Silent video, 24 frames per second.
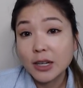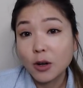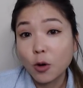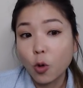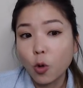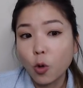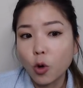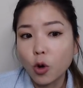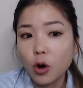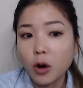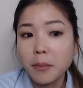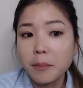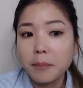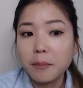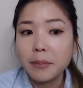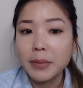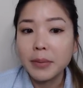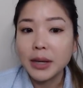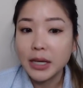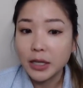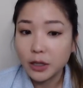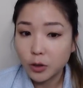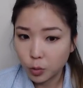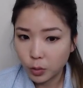or
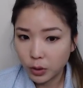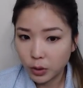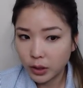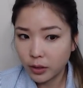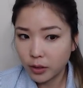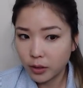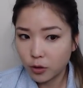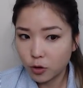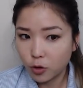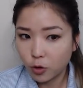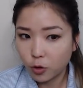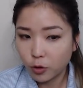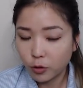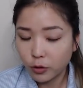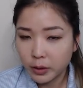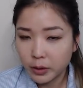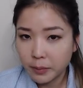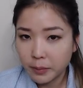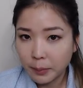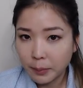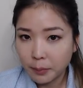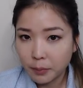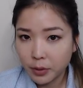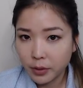meet with. Do you
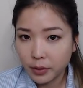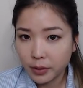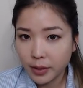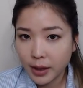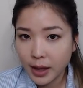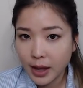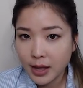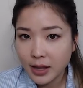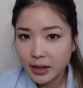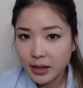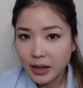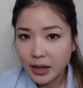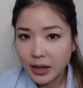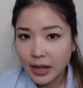remember that?